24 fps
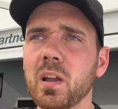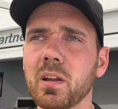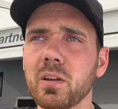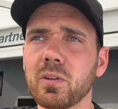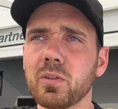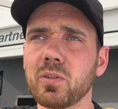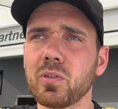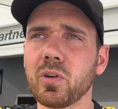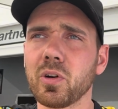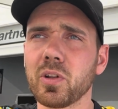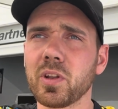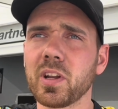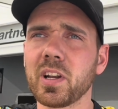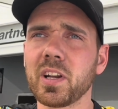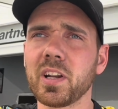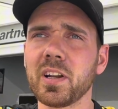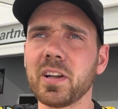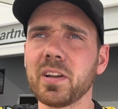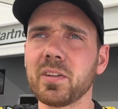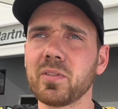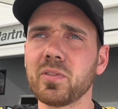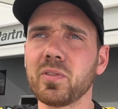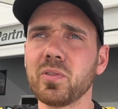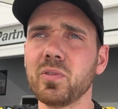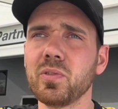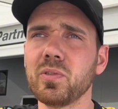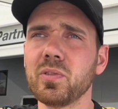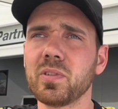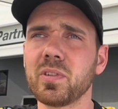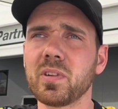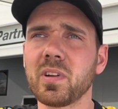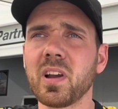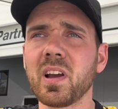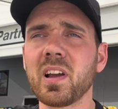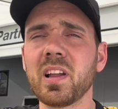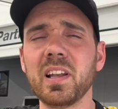Connor took
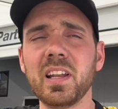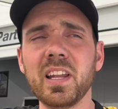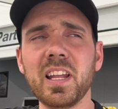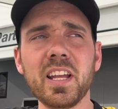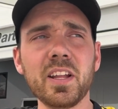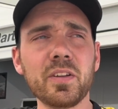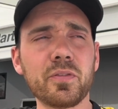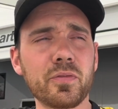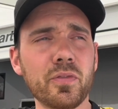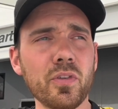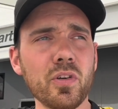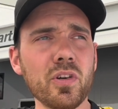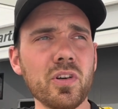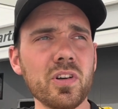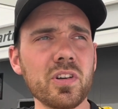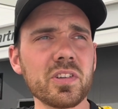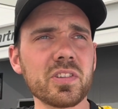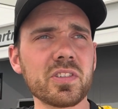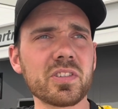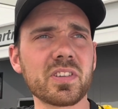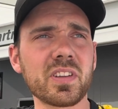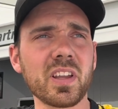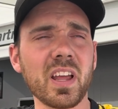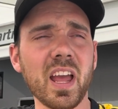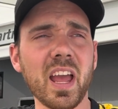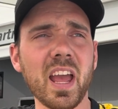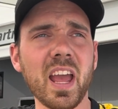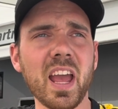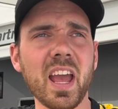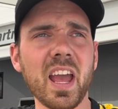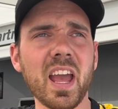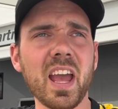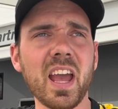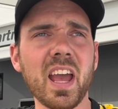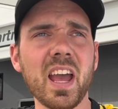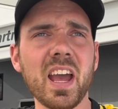lead first,
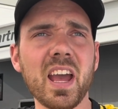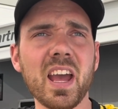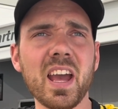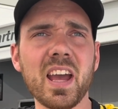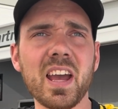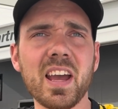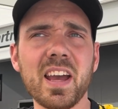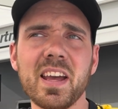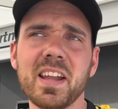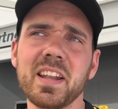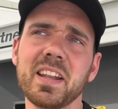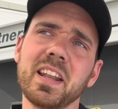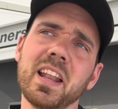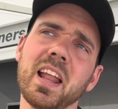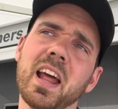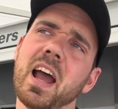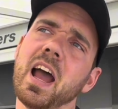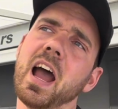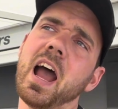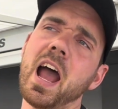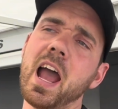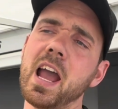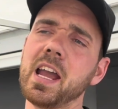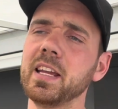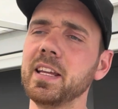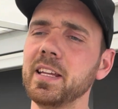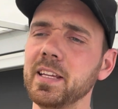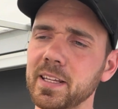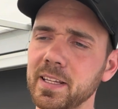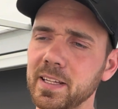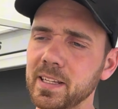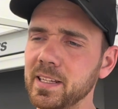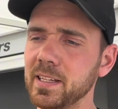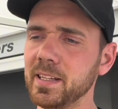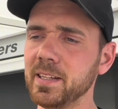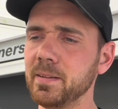and I
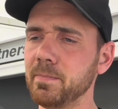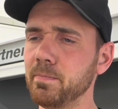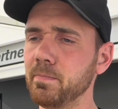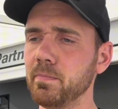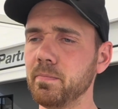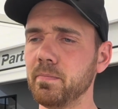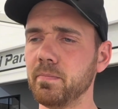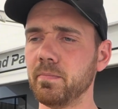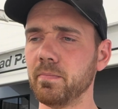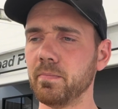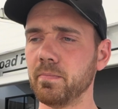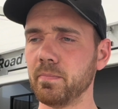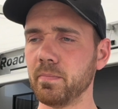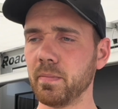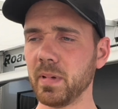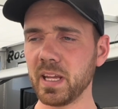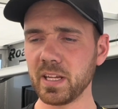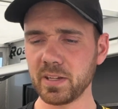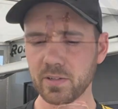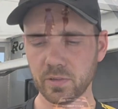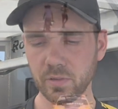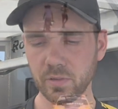missed on